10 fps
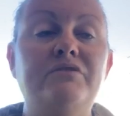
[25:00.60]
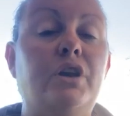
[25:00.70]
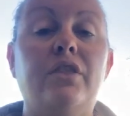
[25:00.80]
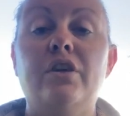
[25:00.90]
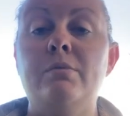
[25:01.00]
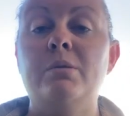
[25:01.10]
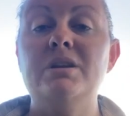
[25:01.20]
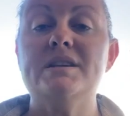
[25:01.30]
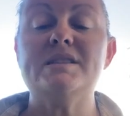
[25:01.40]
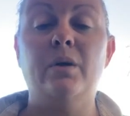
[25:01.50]
I've got a
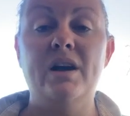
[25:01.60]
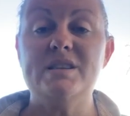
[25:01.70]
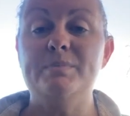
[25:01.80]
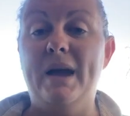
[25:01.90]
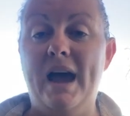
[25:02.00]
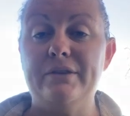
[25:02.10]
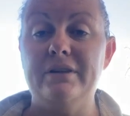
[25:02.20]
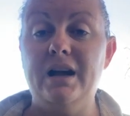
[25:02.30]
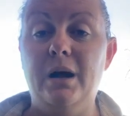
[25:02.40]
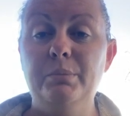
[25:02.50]
Thermomix, so I just powder
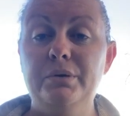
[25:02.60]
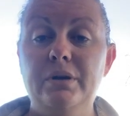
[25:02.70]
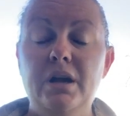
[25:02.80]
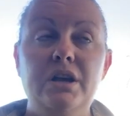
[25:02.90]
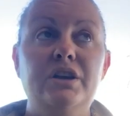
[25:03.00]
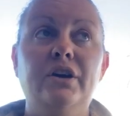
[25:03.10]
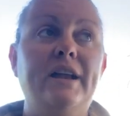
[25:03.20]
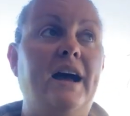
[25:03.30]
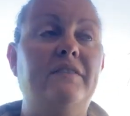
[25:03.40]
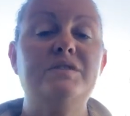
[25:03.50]
it up. You
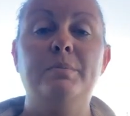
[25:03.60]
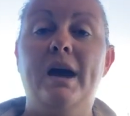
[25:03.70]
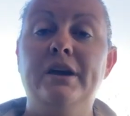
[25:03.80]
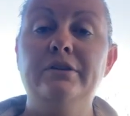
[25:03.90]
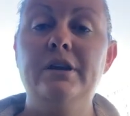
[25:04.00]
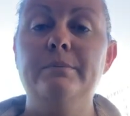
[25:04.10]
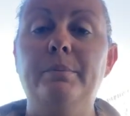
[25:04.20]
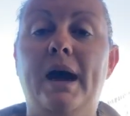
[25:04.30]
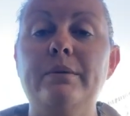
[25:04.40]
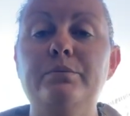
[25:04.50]
don't have to powder it,
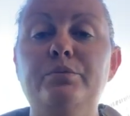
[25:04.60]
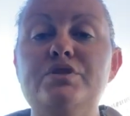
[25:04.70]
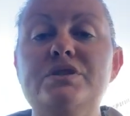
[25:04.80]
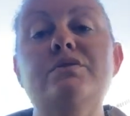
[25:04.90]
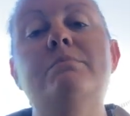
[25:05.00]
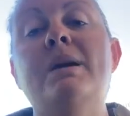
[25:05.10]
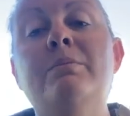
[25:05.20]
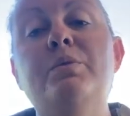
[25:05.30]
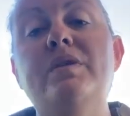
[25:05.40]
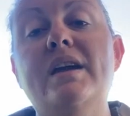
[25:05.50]
but just
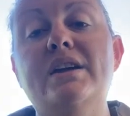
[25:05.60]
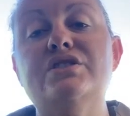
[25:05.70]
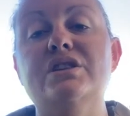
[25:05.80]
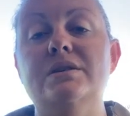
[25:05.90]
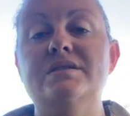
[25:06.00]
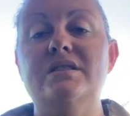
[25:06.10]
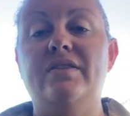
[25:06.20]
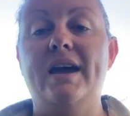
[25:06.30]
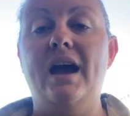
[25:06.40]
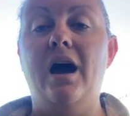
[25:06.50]
remember with eggshells
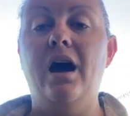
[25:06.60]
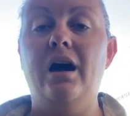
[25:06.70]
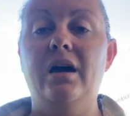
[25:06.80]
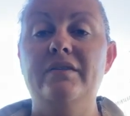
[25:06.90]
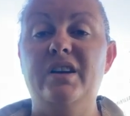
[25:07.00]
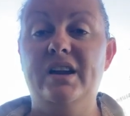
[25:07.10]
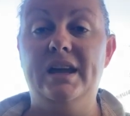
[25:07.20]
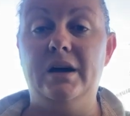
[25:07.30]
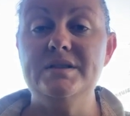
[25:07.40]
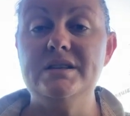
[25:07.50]
that they're a
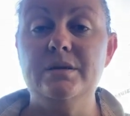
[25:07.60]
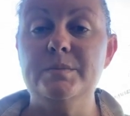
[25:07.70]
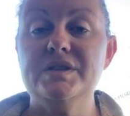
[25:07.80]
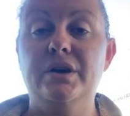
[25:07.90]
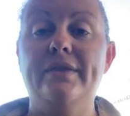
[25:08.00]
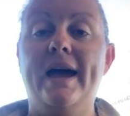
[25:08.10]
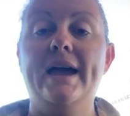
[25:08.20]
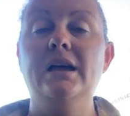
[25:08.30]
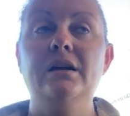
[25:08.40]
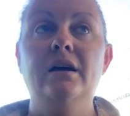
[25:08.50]
calcium, so
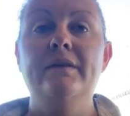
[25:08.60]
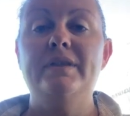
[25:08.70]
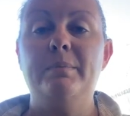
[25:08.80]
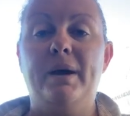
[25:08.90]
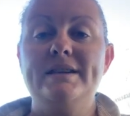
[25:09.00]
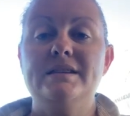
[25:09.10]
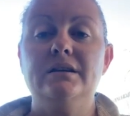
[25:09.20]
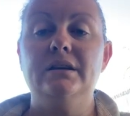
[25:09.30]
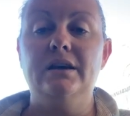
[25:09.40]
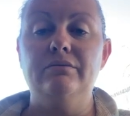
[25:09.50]
they're
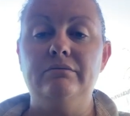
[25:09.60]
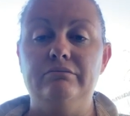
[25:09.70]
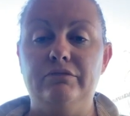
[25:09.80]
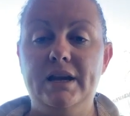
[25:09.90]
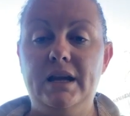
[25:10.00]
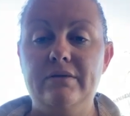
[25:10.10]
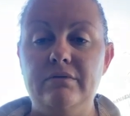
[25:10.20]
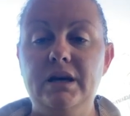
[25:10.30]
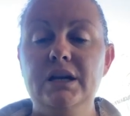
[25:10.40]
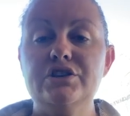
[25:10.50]
basically really,
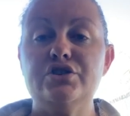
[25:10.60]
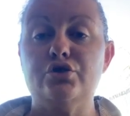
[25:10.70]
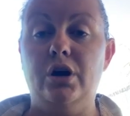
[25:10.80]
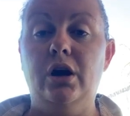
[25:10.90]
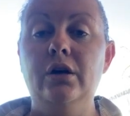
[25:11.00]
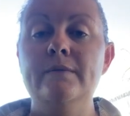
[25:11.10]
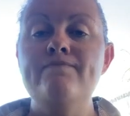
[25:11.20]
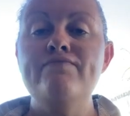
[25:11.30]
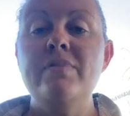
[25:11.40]
really strong